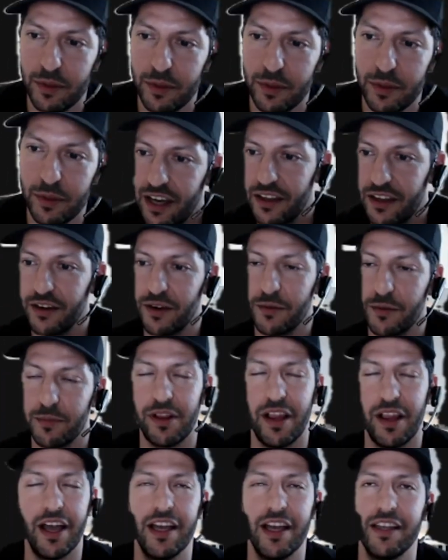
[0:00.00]
put together
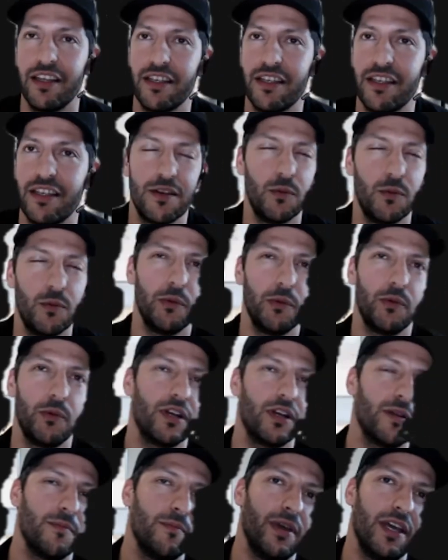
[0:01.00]
a plan that said
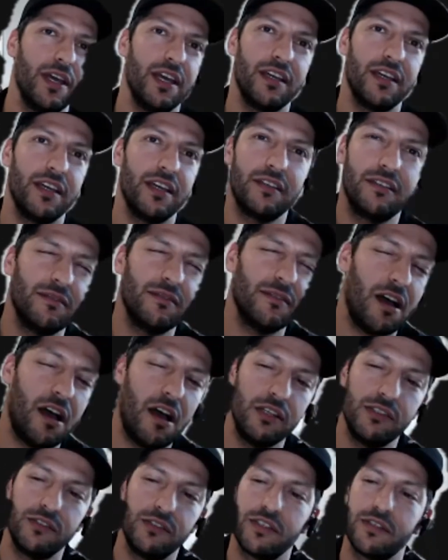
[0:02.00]
we were going to make
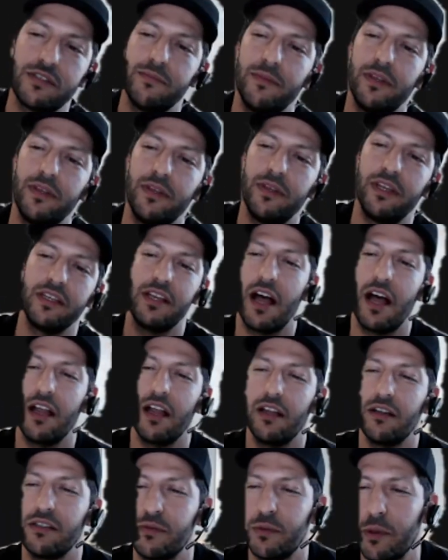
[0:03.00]
hundreds of millions of
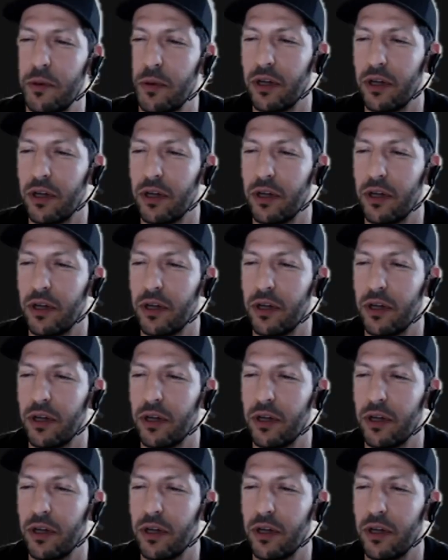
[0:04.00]
dollars.